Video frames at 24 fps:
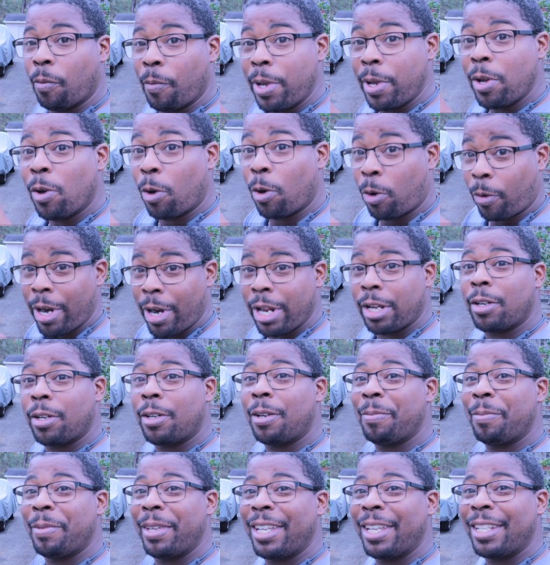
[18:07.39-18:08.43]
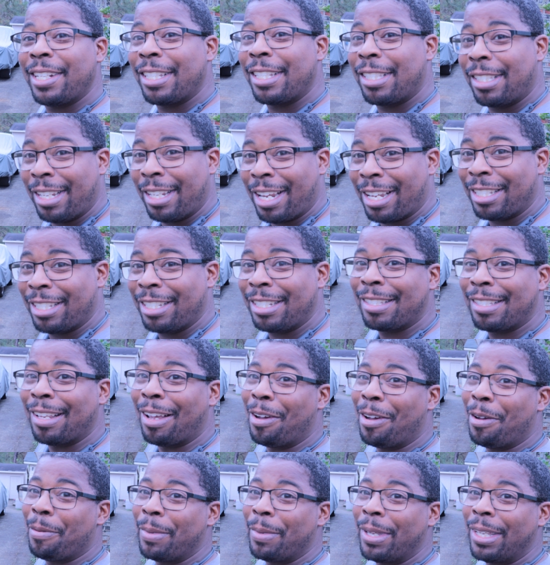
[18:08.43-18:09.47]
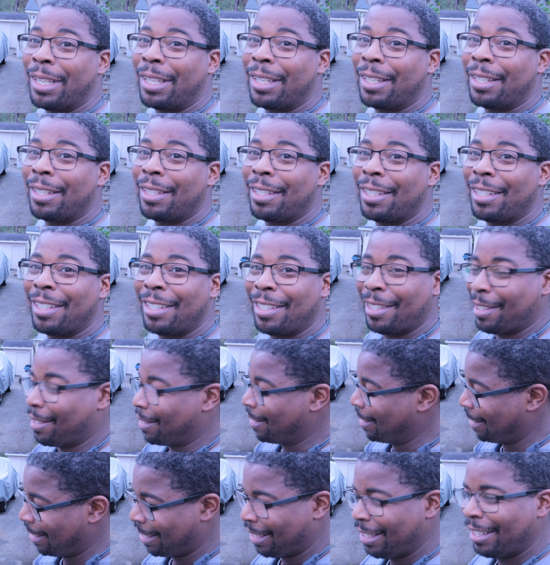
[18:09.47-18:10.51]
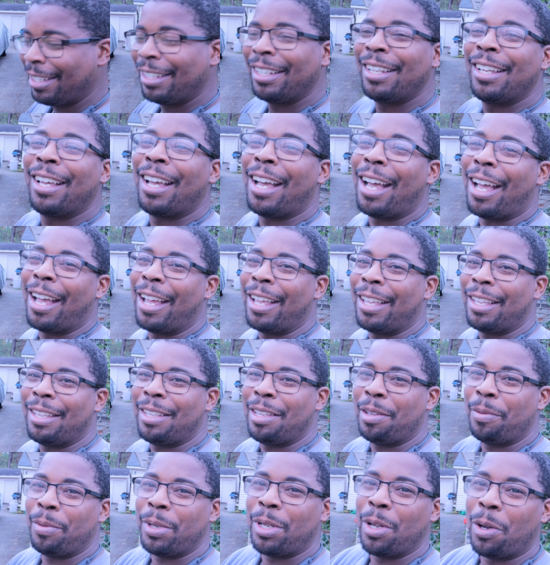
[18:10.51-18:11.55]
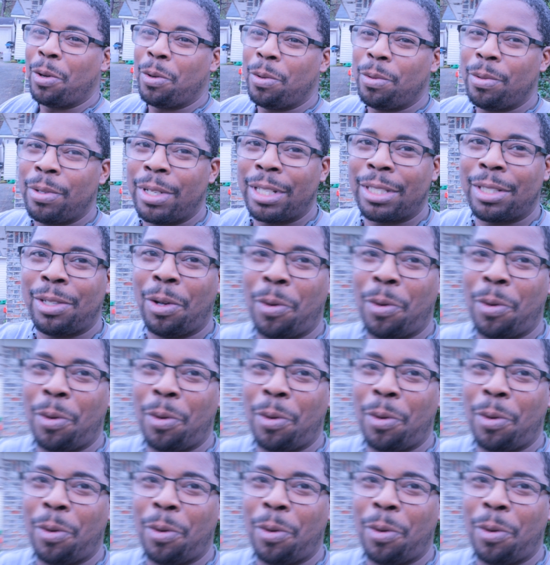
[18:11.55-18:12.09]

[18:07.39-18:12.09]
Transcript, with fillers: we gonna crank up, man. Let's see how she sound, man. All right, here we go. Let's